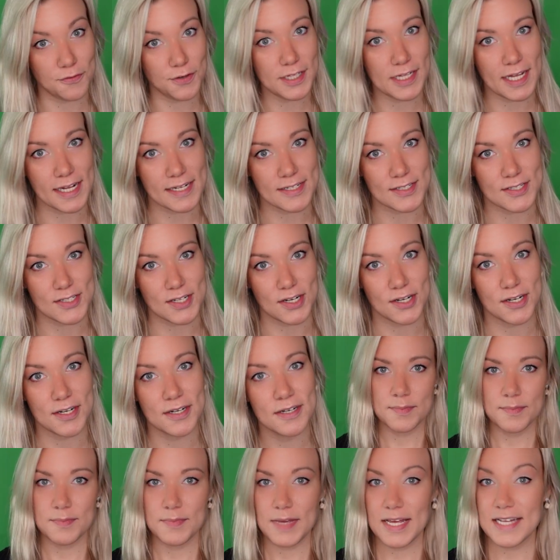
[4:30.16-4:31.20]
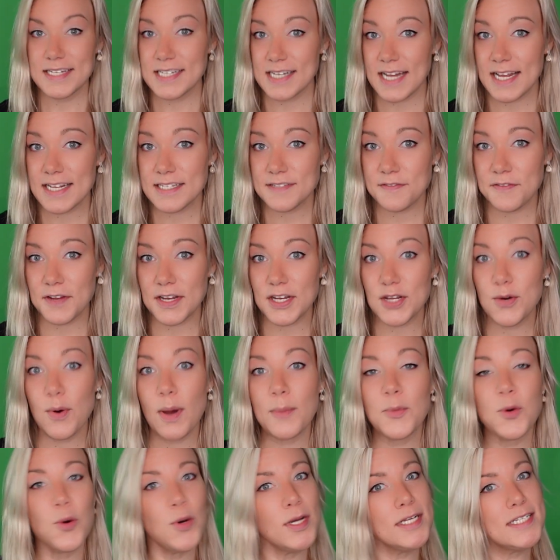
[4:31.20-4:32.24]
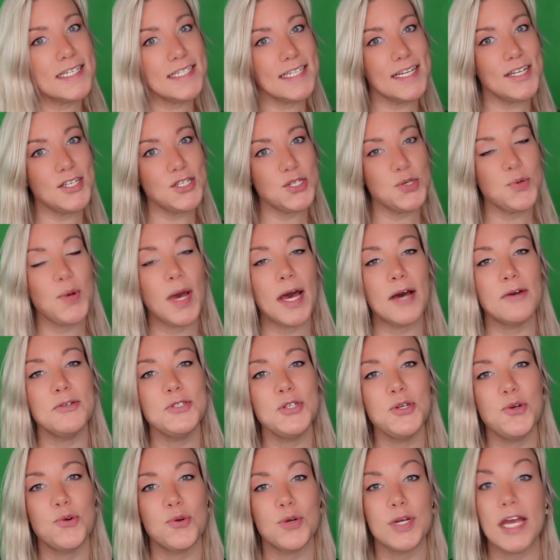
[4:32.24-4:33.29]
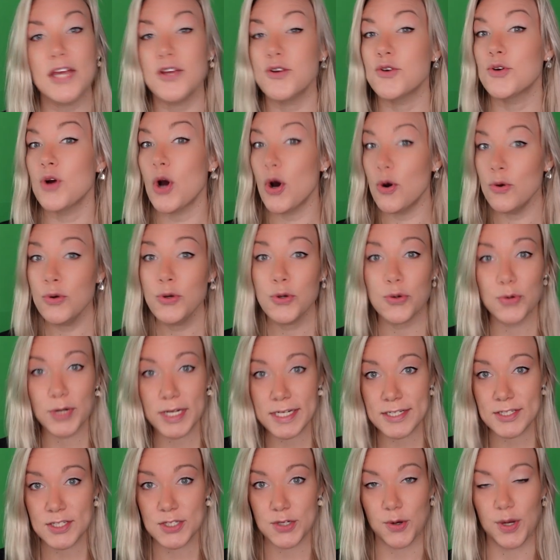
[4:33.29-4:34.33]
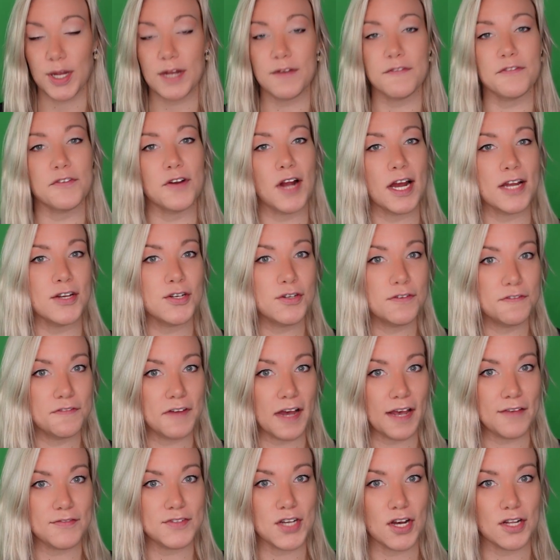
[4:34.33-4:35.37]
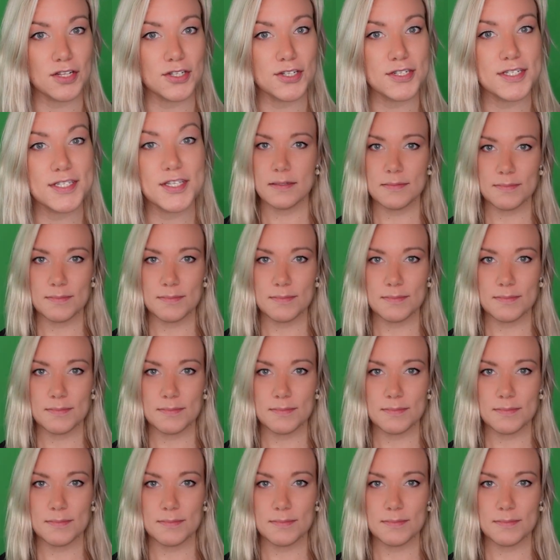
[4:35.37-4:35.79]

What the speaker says: To avoid the shadow of the body casting on the green screen, just step forward a little bit.